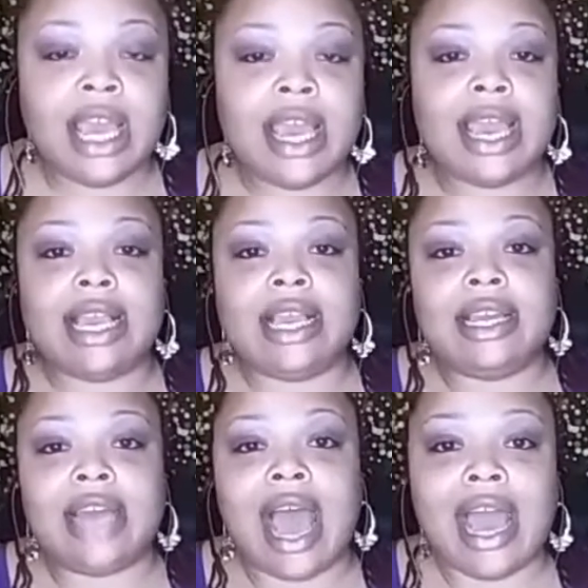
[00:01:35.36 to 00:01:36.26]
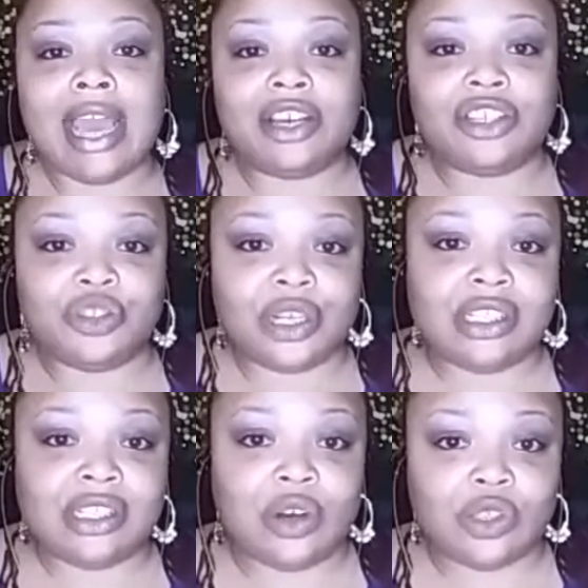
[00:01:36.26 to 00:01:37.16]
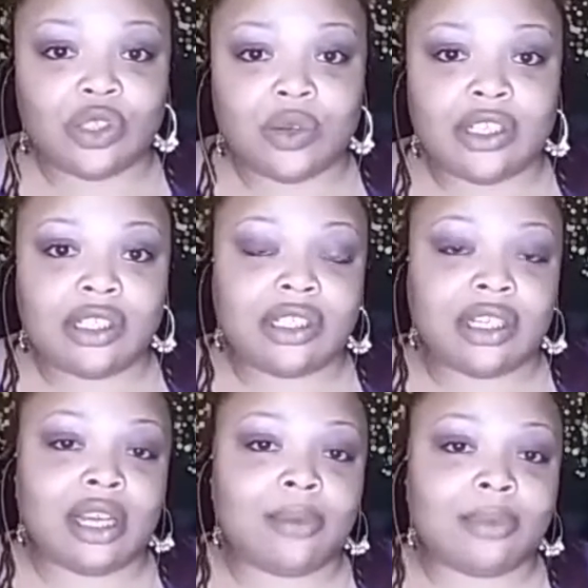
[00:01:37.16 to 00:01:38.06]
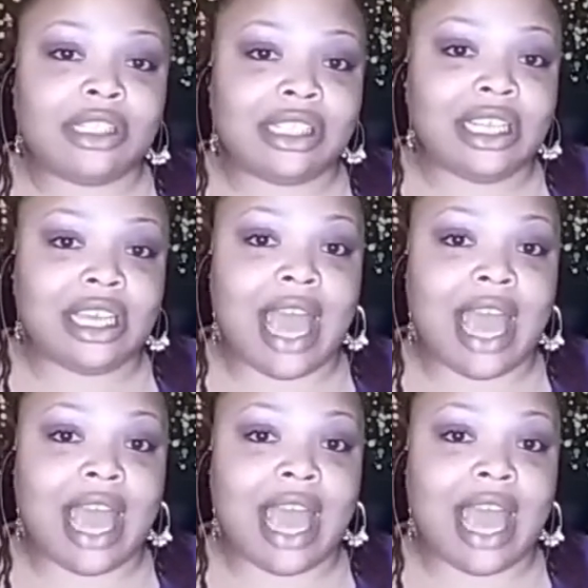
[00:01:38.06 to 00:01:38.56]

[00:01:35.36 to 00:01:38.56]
And I address those questions anonymously.